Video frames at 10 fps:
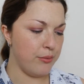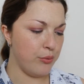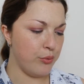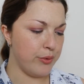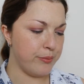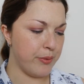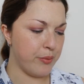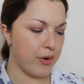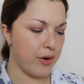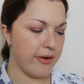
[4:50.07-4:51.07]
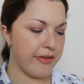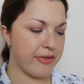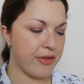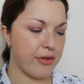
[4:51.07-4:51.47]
would be worth